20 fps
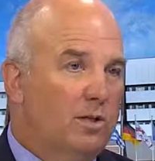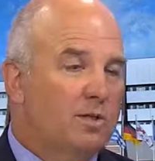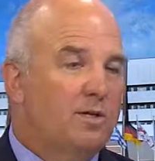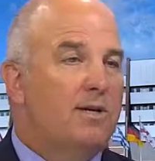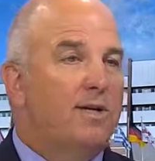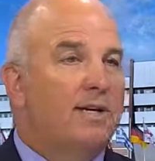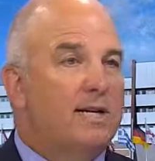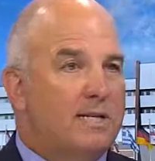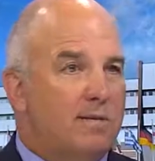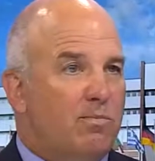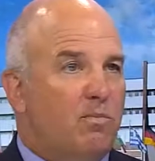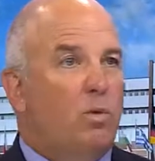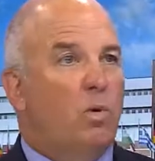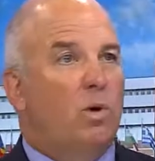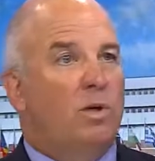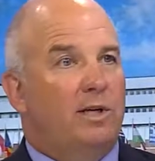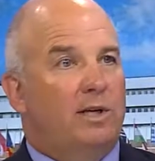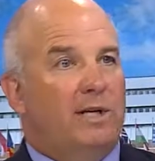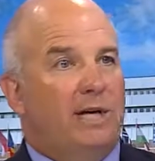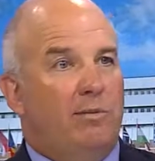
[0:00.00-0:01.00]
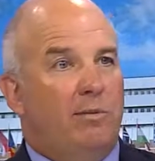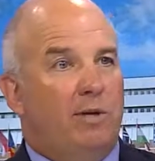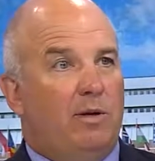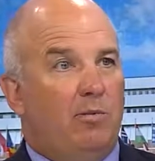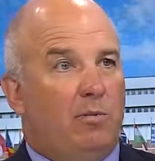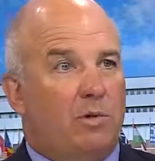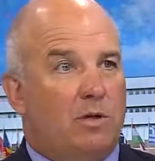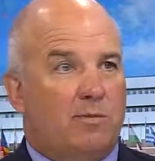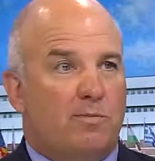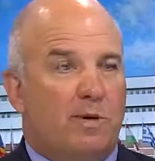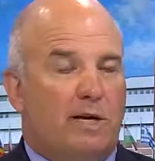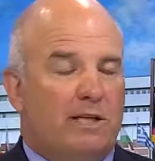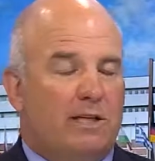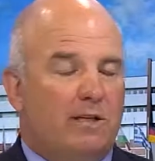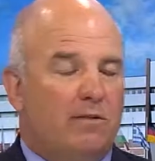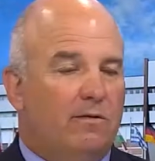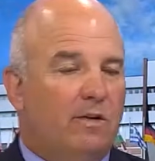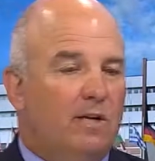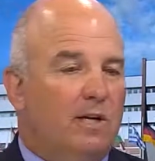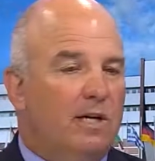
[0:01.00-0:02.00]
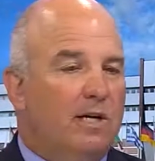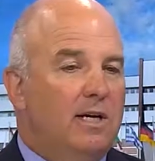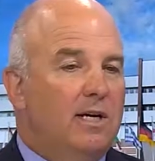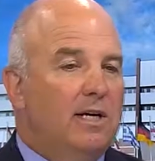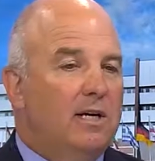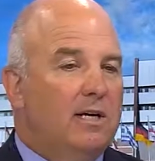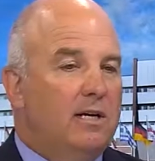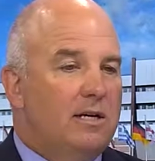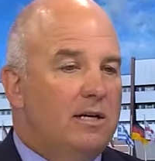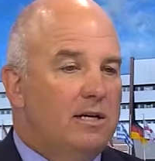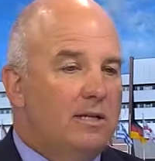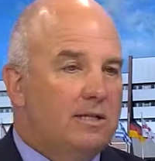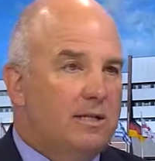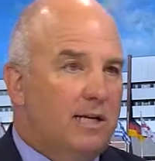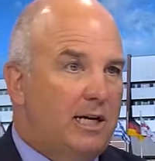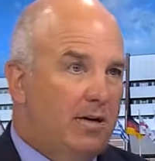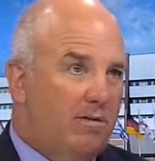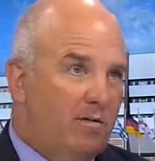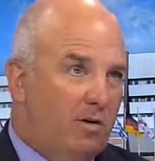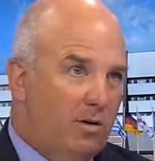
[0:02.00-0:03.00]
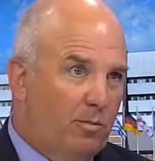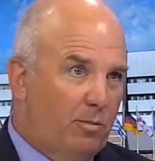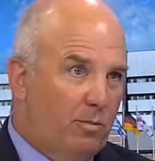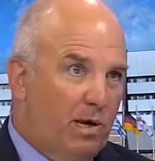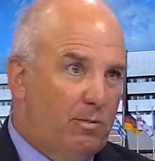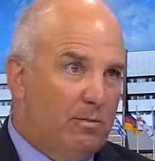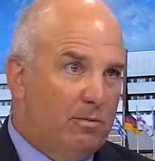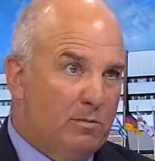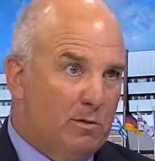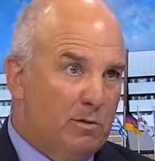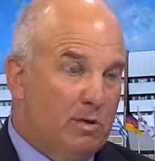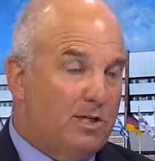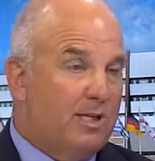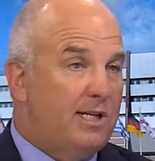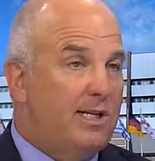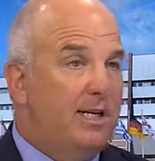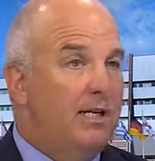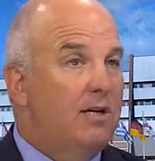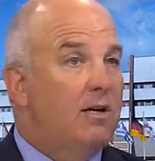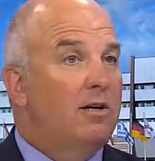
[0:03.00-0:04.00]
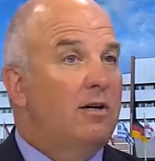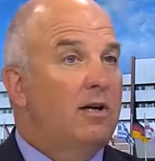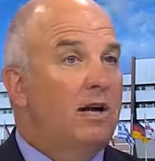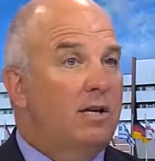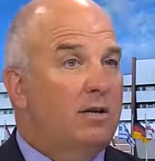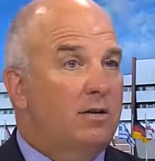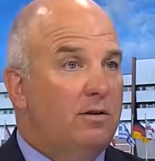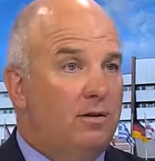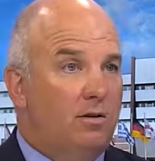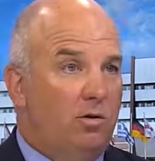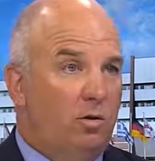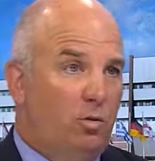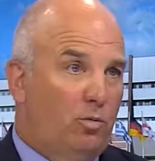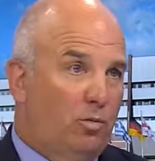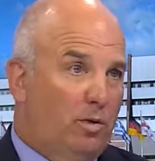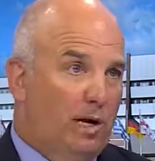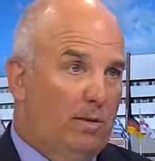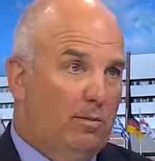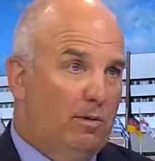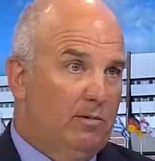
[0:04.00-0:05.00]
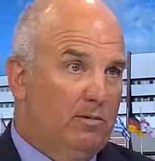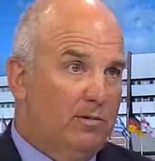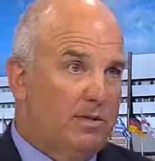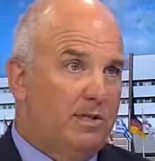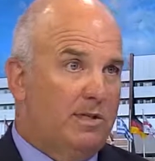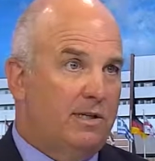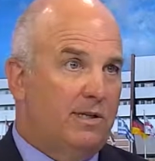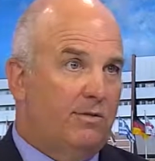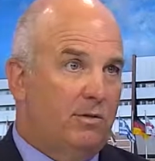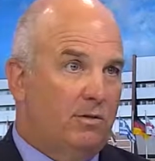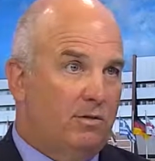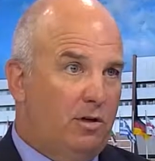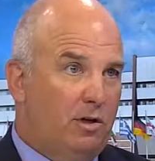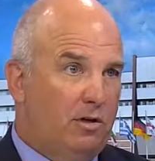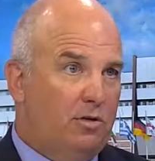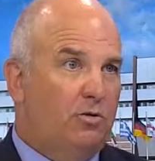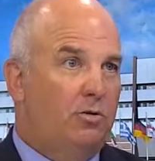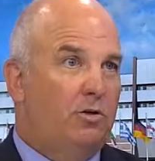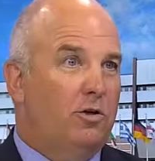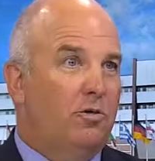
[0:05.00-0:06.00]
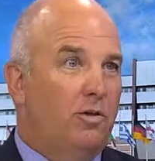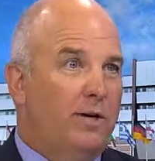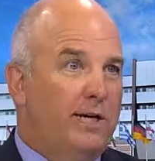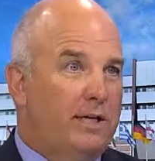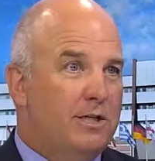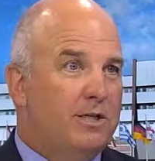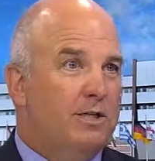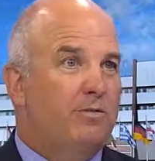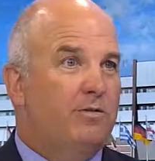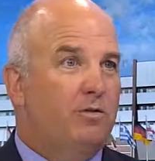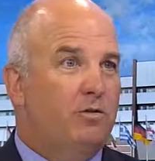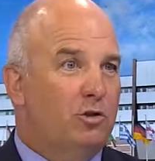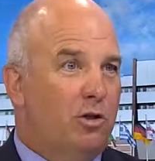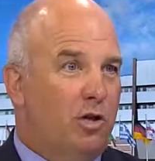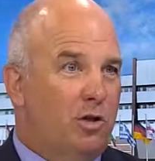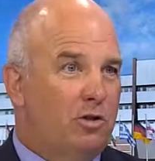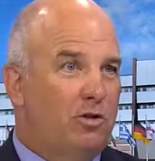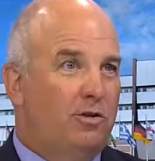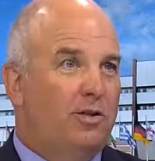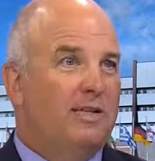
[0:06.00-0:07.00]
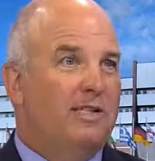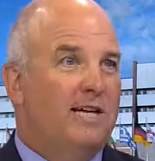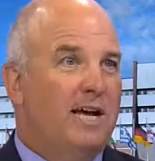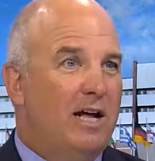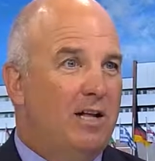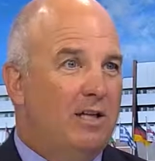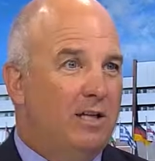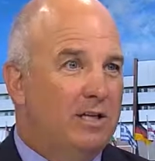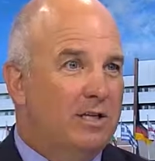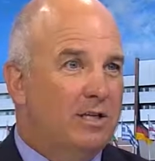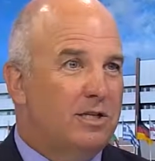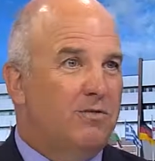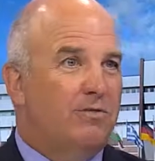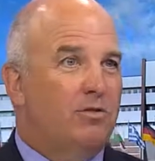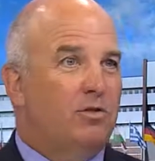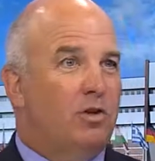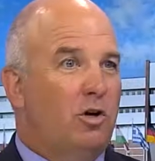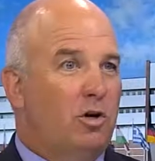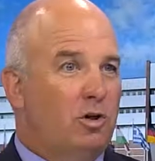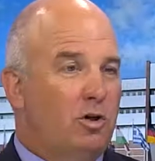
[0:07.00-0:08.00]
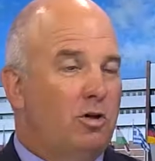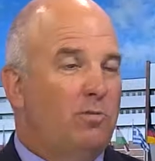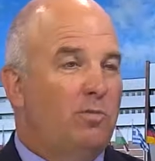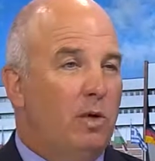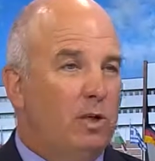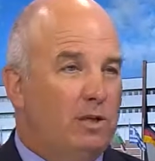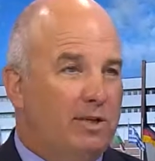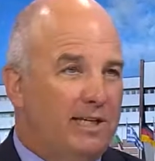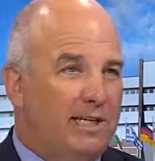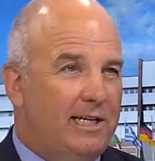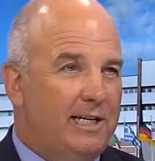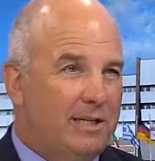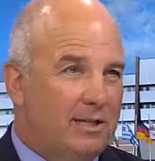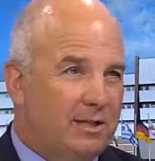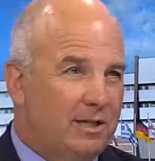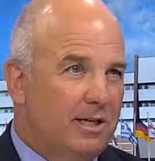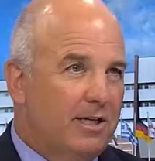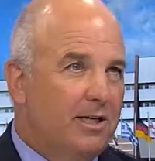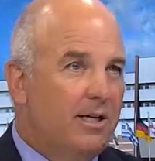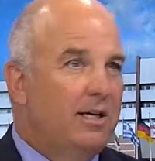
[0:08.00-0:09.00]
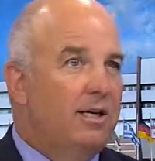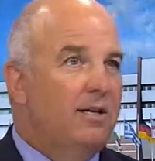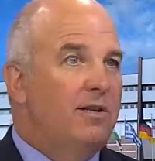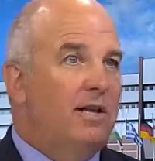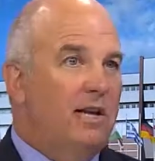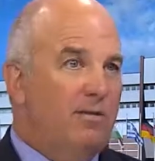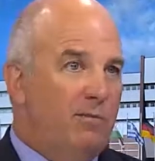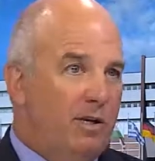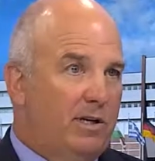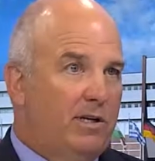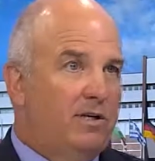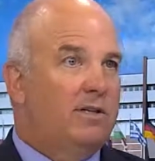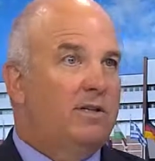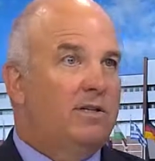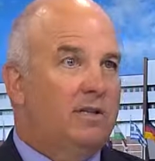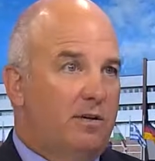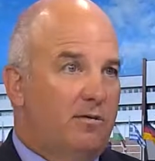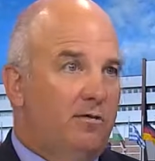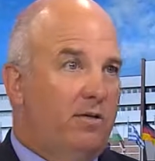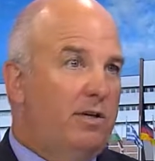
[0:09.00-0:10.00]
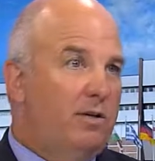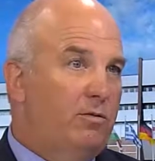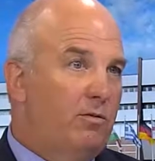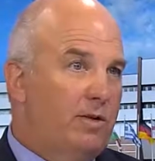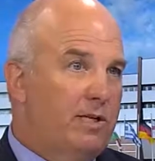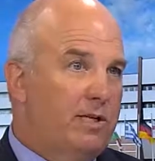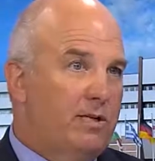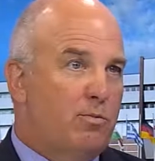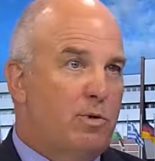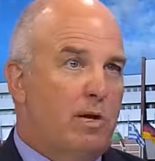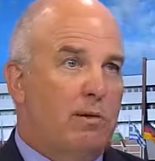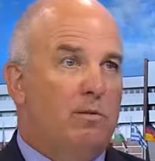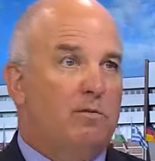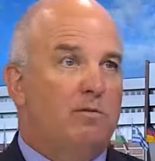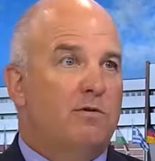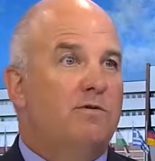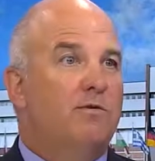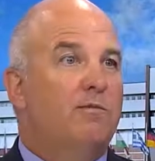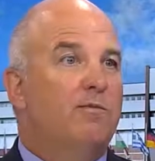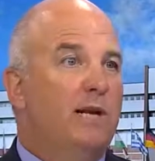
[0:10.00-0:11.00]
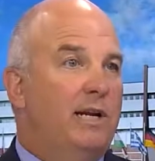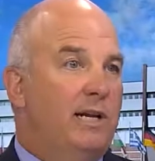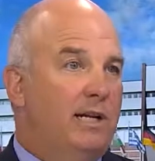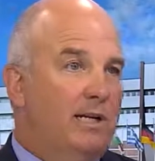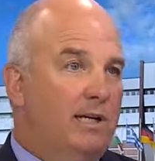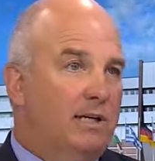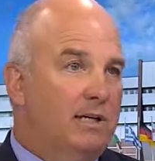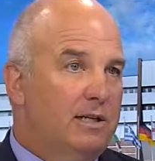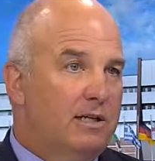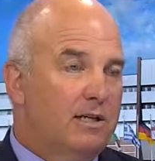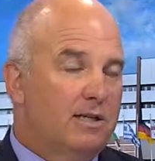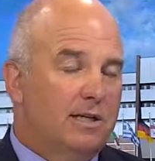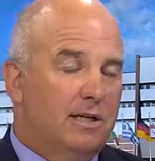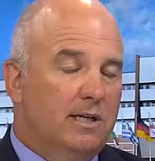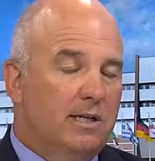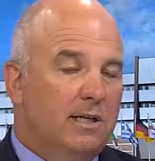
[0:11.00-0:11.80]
So I think it's important to keep it in perspective. Second of all, the problems we're seeing are not new problems. If you talk to the Greeks, if you talk to the Italians, if you talk to the Maltese, they've been confronted with these problems for many years.